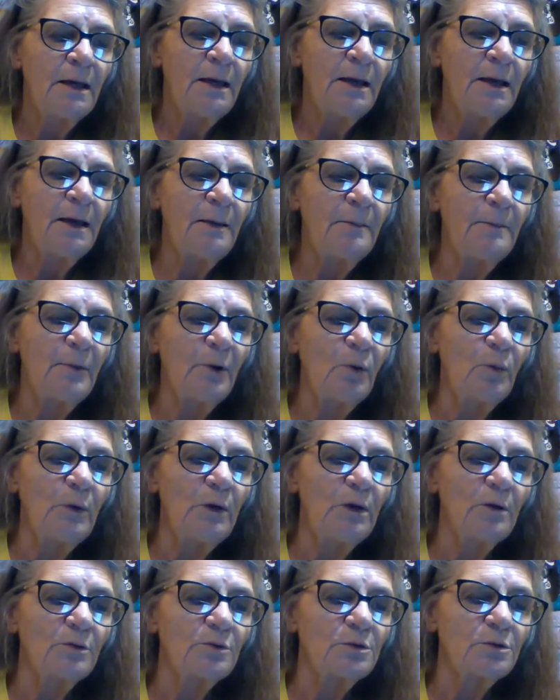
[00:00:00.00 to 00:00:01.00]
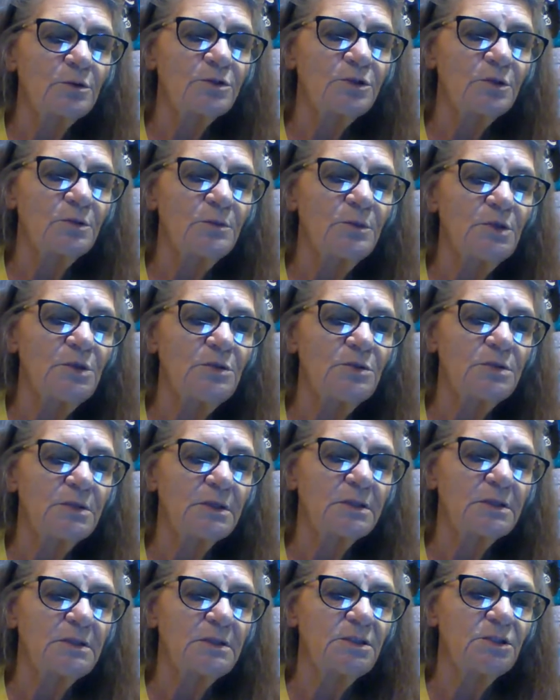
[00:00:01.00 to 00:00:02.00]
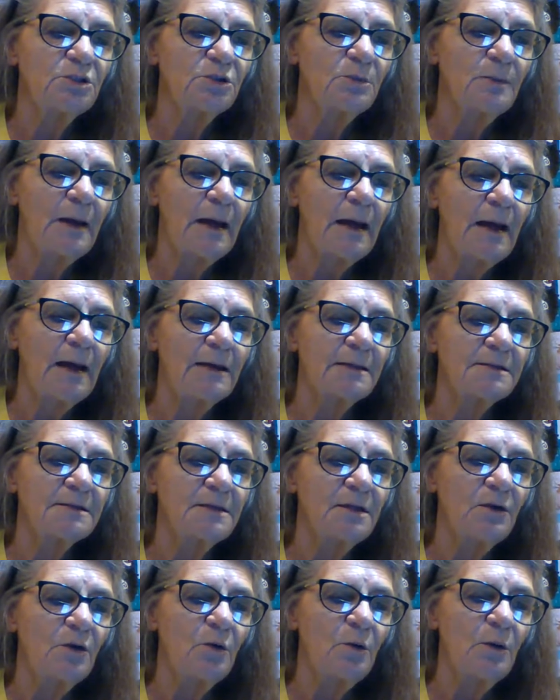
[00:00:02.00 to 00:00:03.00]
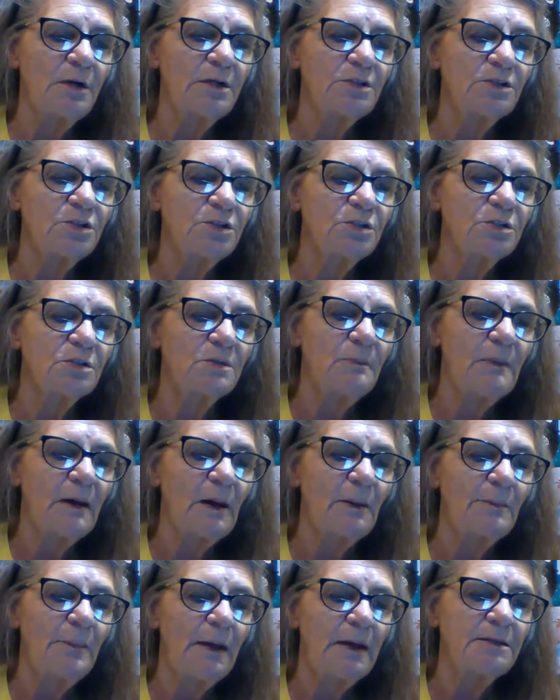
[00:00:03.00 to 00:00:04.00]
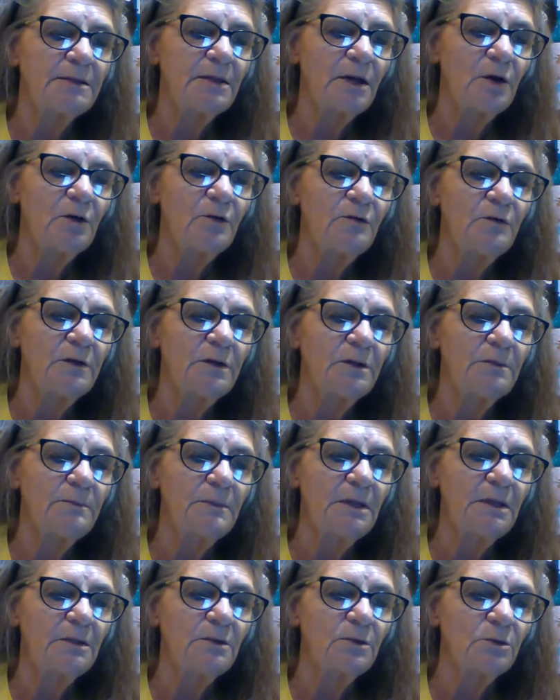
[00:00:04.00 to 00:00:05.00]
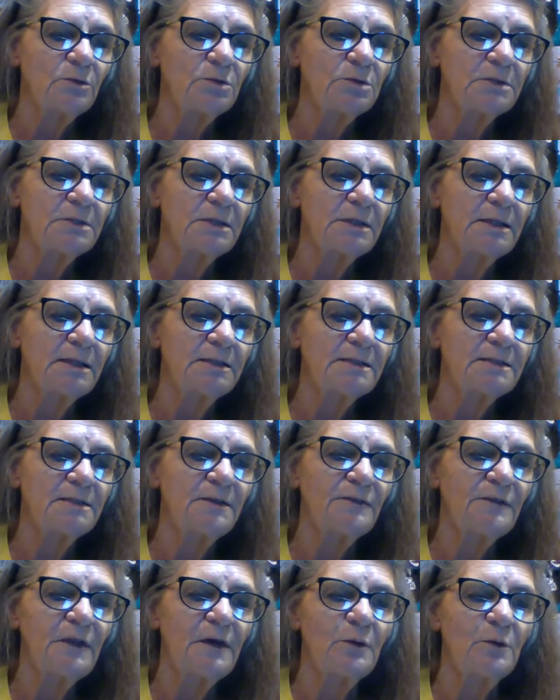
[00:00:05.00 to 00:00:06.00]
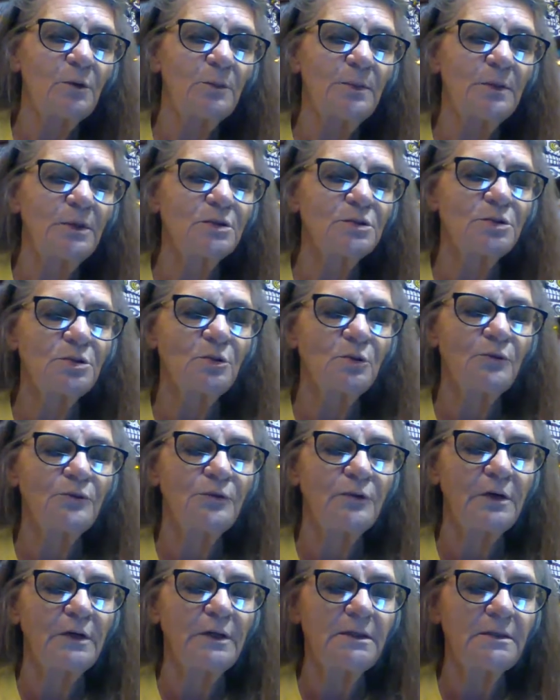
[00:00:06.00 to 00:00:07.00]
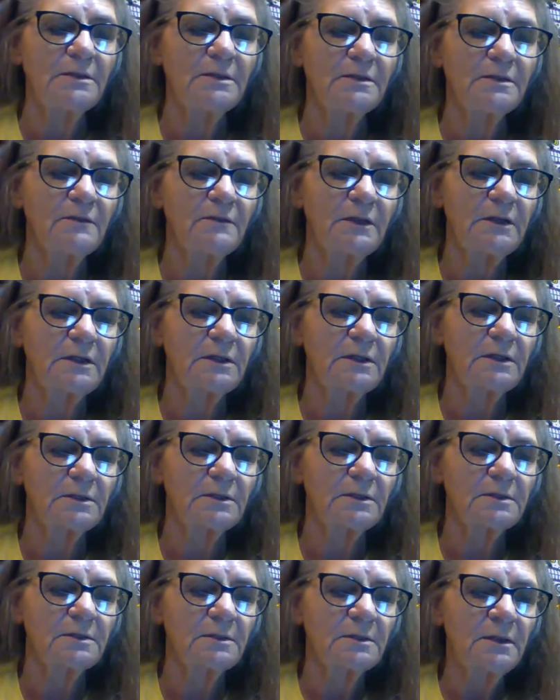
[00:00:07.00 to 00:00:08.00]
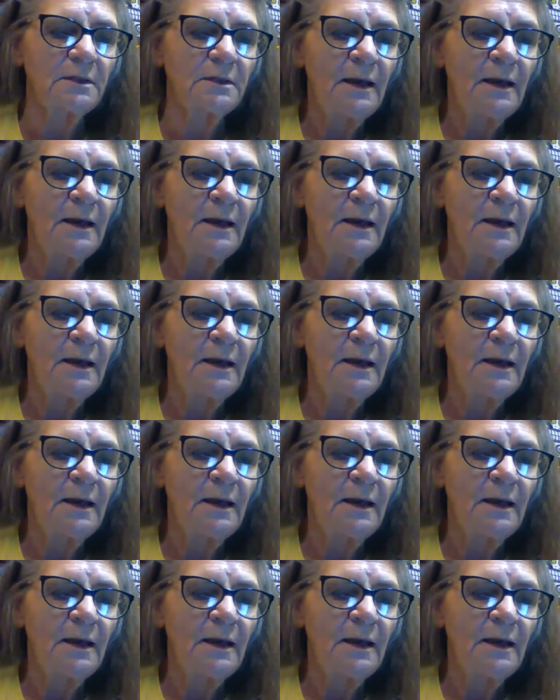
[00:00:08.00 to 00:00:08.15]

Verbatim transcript: and bewilders her music teacher by asking questions about Beethoven and Mendelssohn as if they were personal friends of his.